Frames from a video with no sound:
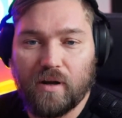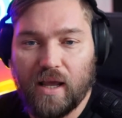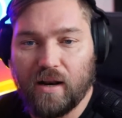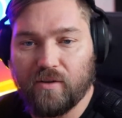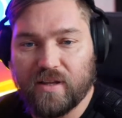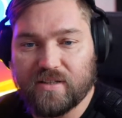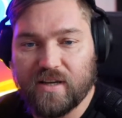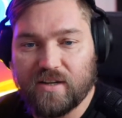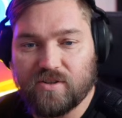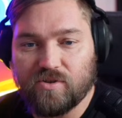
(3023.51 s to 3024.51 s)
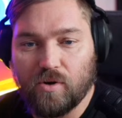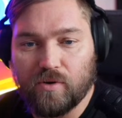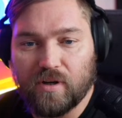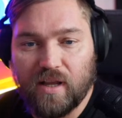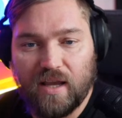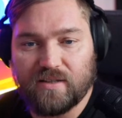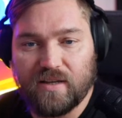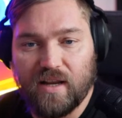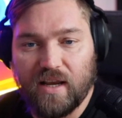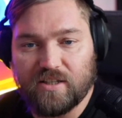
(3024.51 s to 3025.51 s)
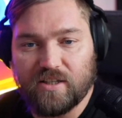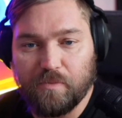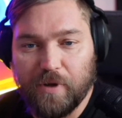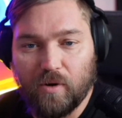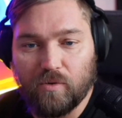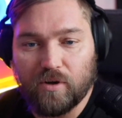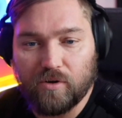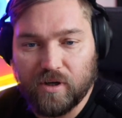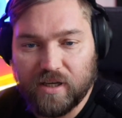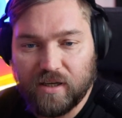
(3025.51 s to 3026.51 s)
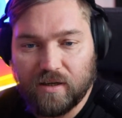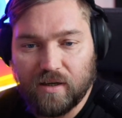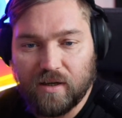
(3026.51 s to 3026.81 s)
an authentication token as an HTTP only cookie.